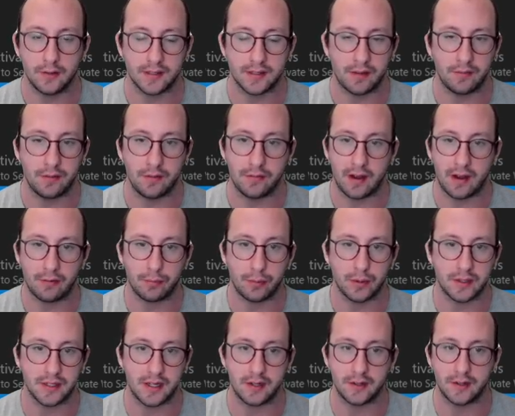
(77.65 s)

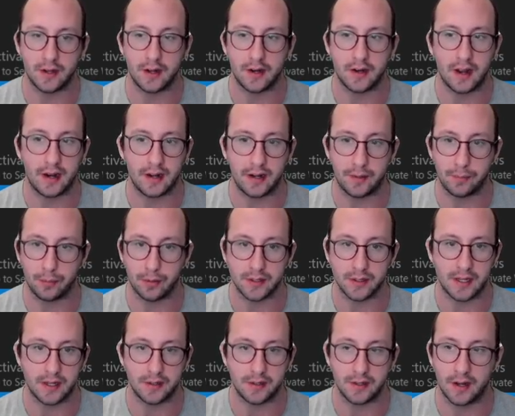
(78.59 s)
75% done,
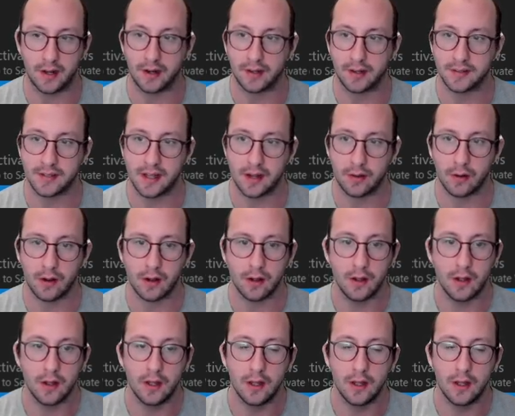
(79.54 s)
90% done, etc.